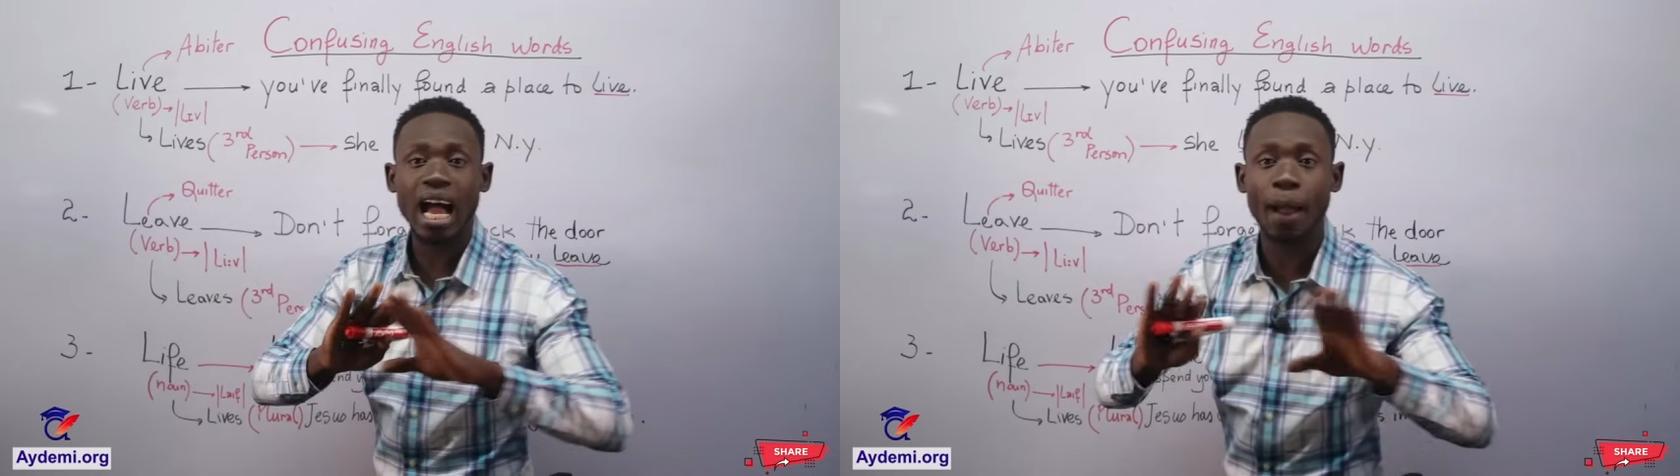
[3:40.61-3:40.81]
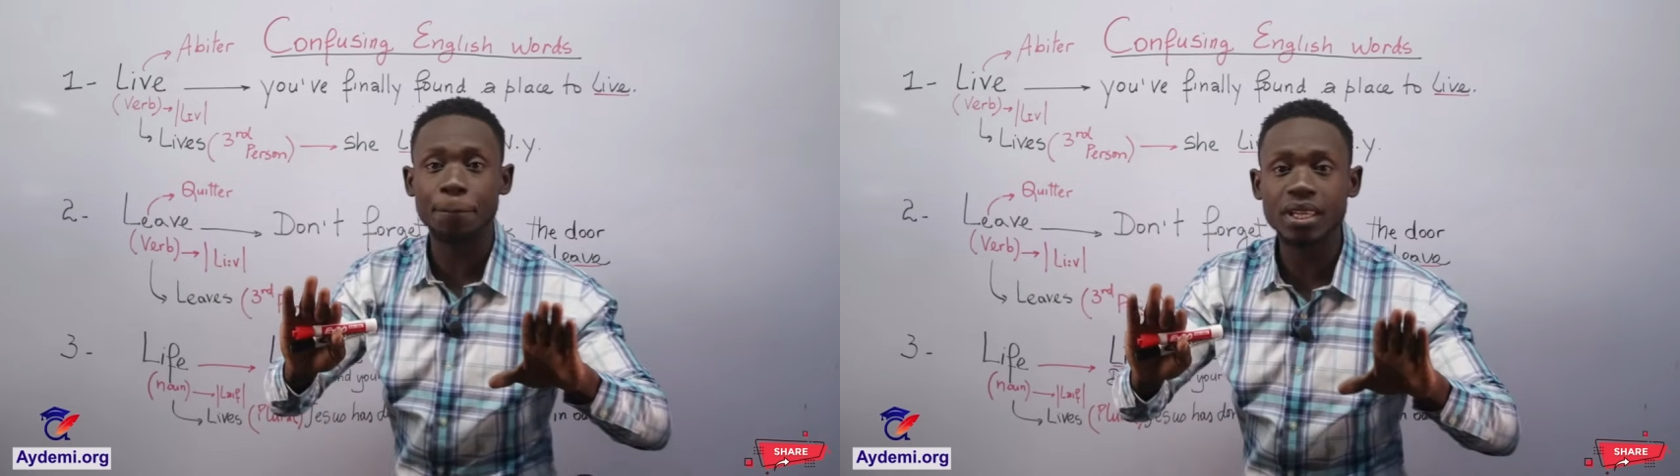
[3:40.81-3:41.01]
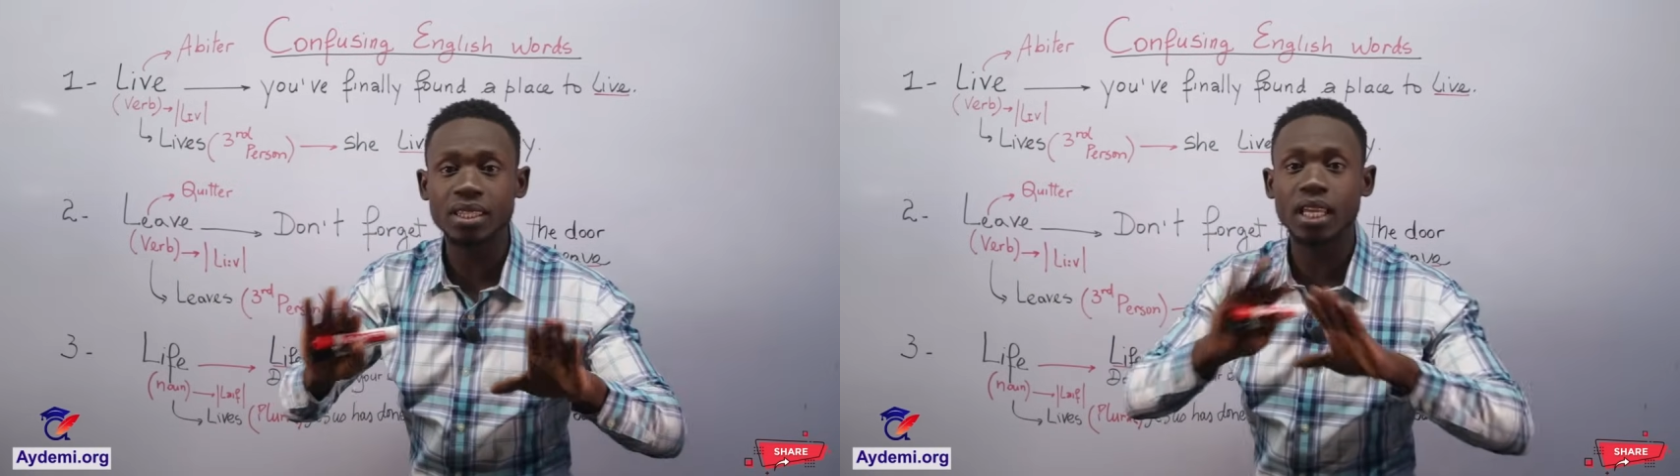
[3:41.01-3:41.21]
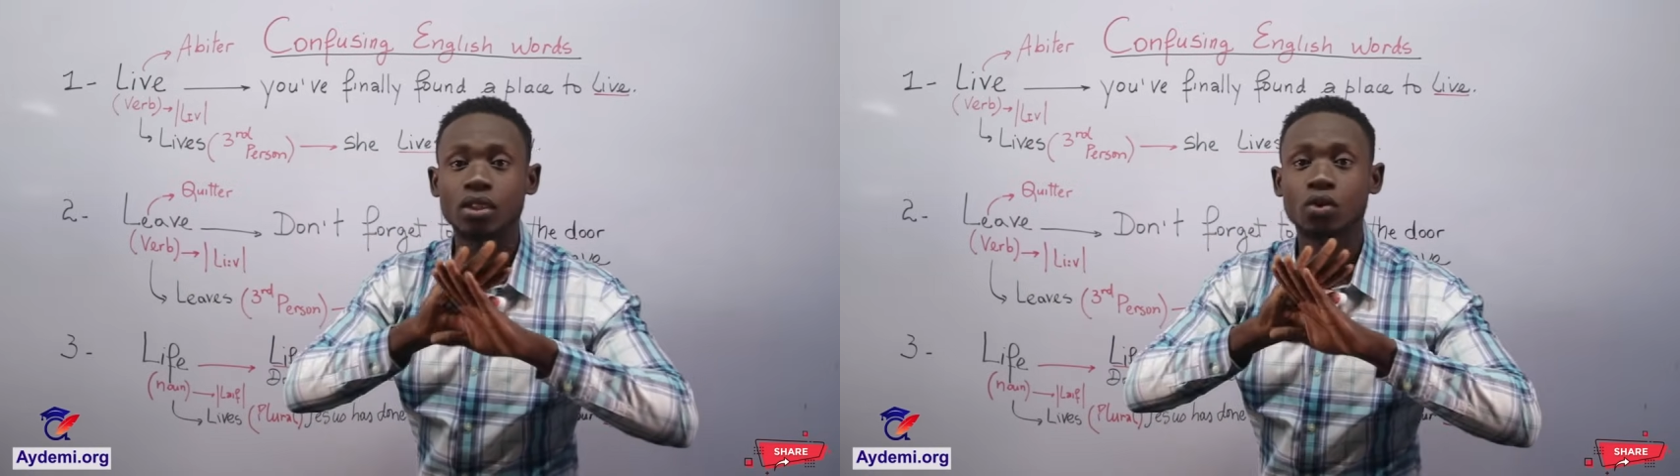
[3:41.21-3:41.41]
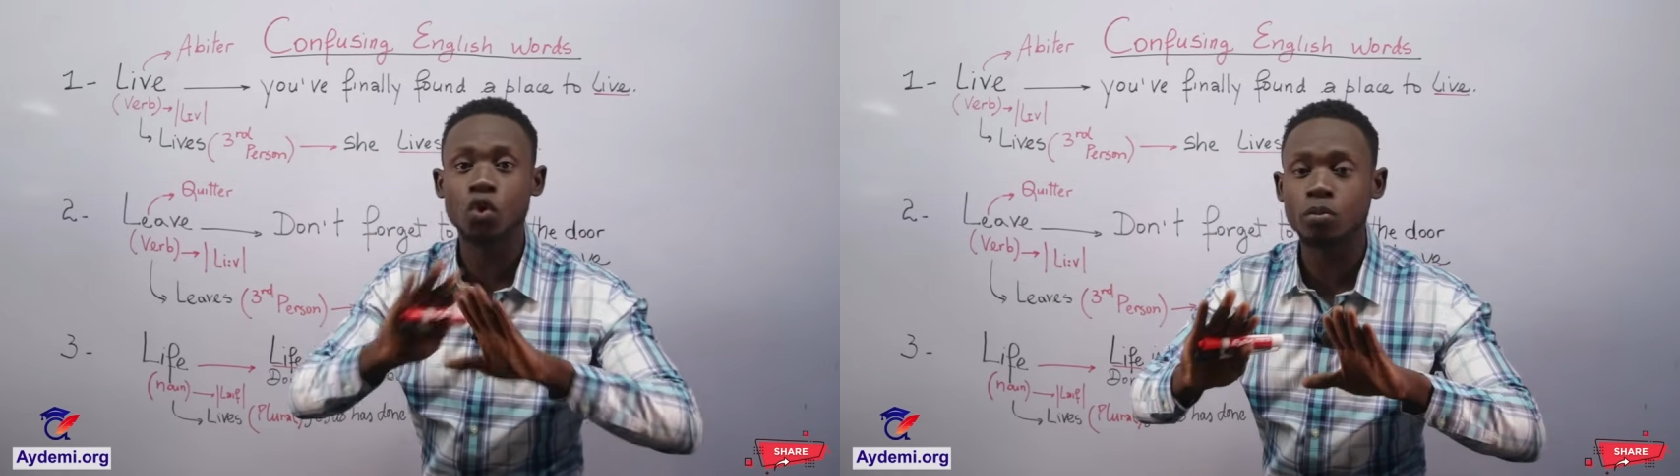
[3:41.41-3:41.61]

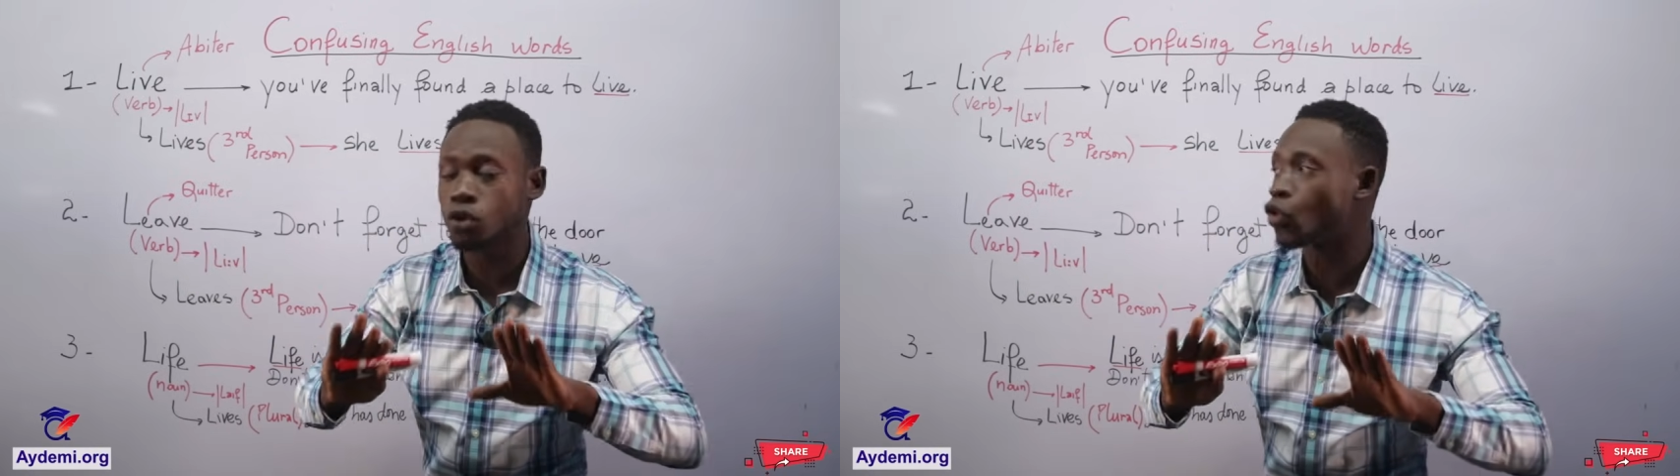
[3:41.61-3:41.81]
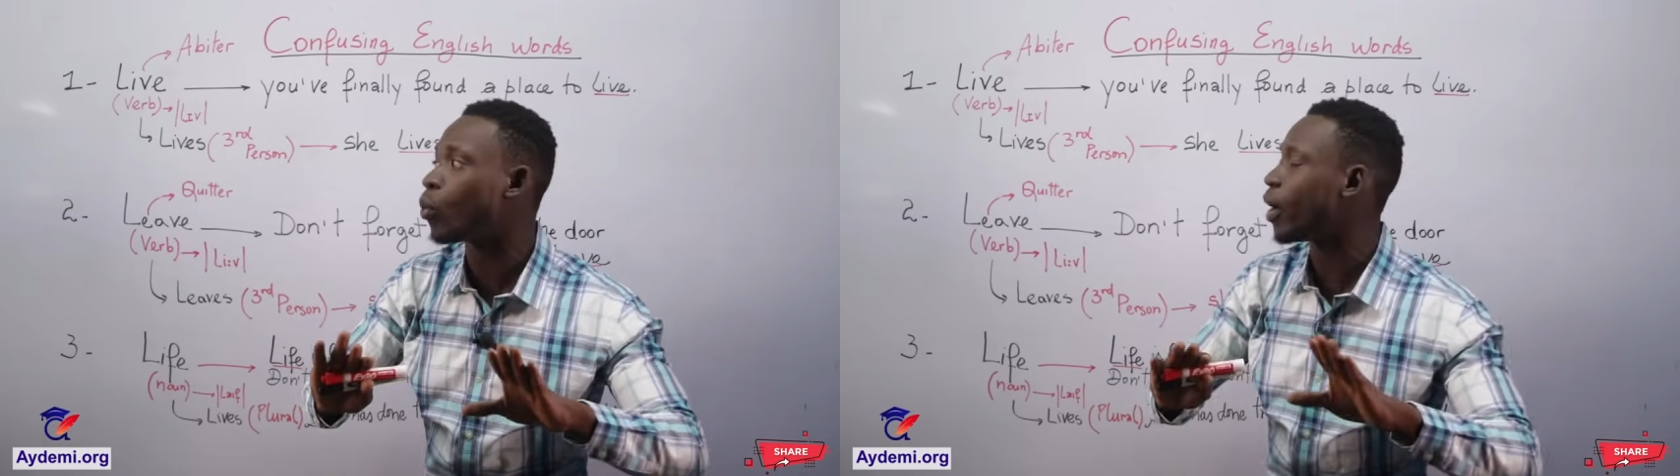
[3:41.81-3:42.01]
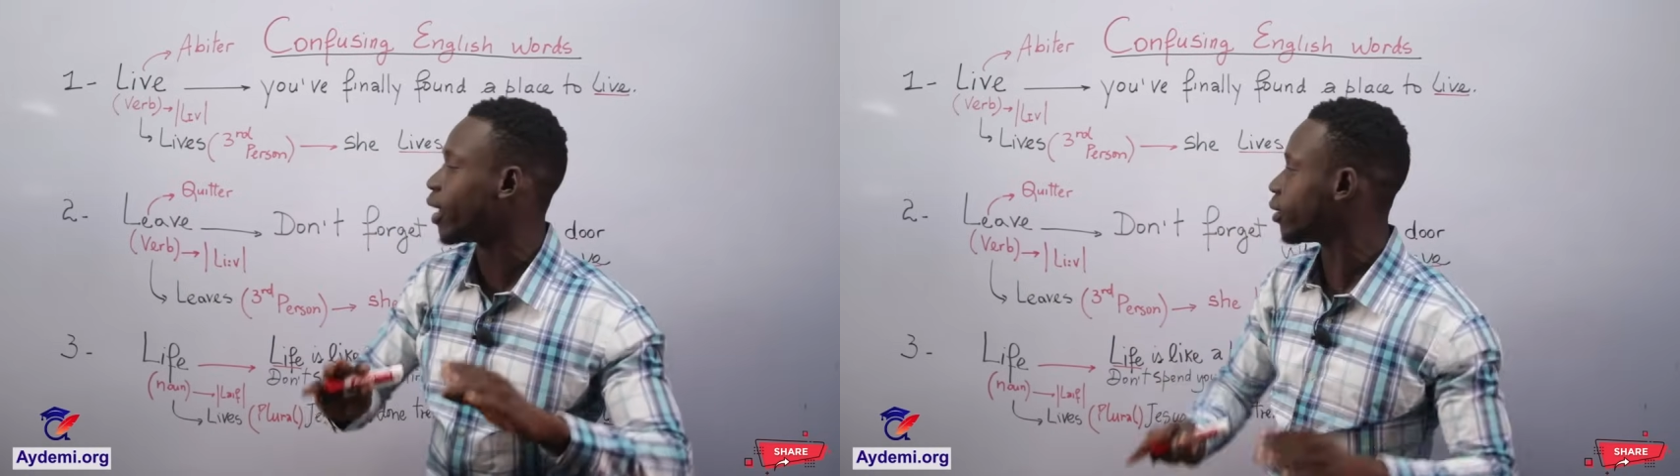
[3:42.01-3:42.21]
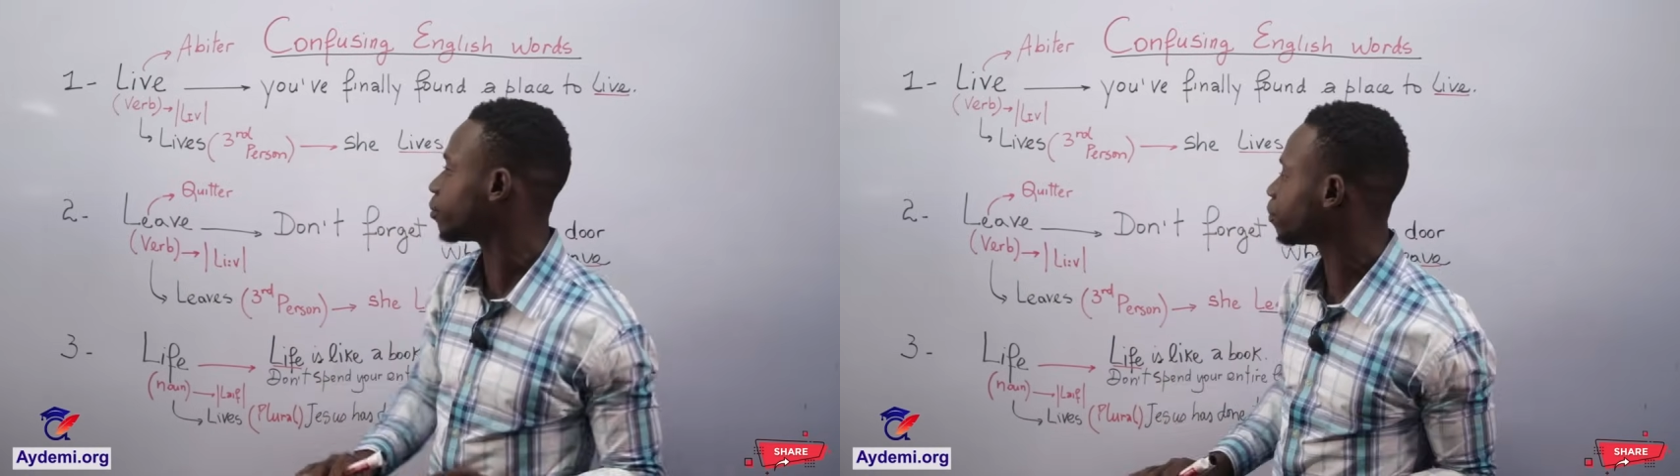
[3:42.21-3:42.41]
habiter, tout le monde comprend.